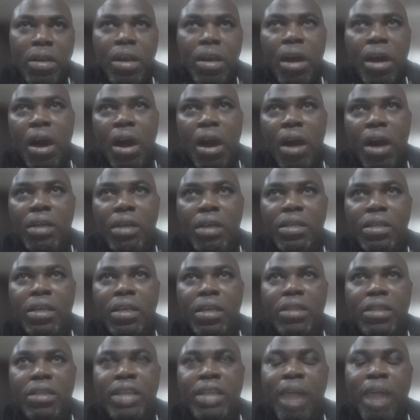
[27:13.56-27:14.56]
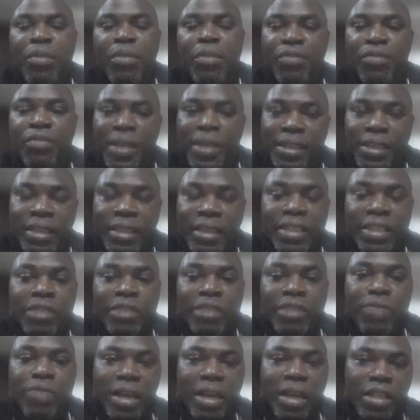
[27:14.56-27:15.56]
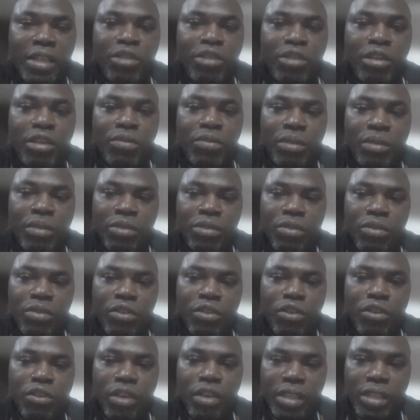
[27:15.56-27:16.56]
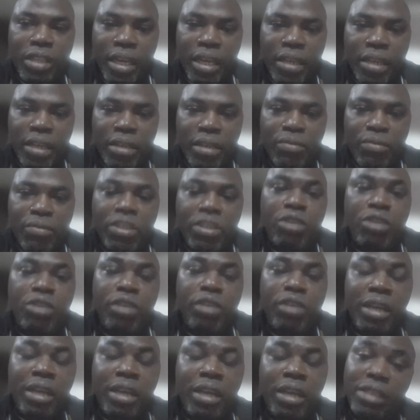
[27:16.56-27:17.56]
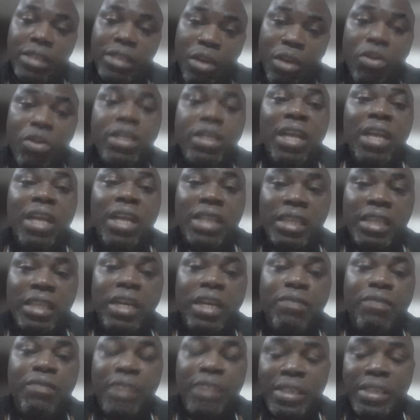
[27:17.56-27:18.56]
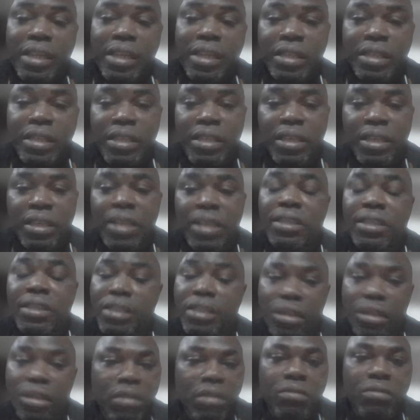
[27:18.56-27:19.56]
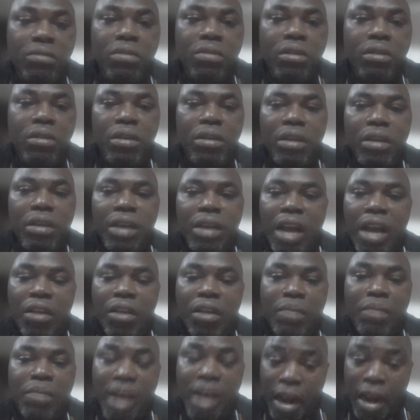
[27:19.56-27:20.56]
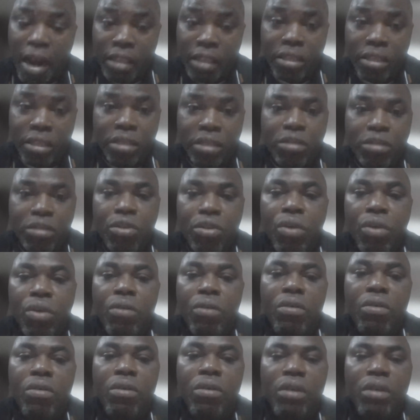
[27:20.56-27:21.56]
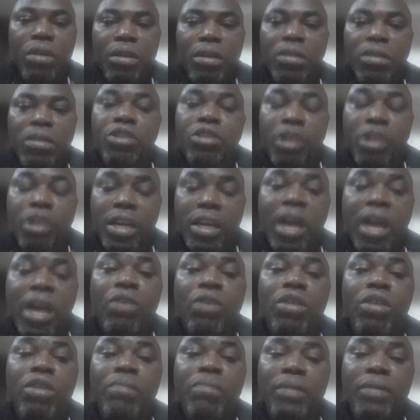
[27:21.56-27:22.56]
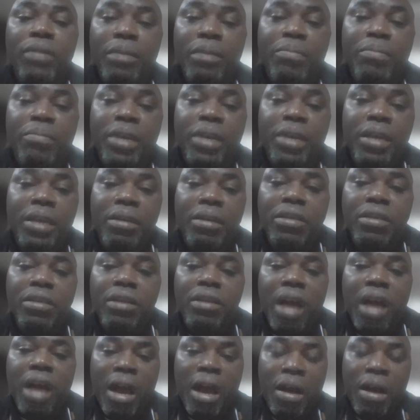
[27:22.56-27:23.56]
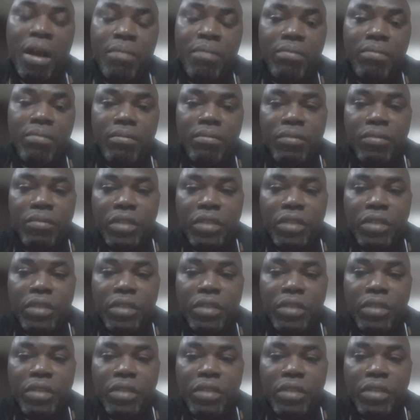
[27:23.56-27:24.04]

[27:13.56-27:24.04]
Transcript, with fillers: uh, the type of facilities where this study was conducted, which include secondary and tertiary facility, is still cannot be guaranteed. So this study can only be, um,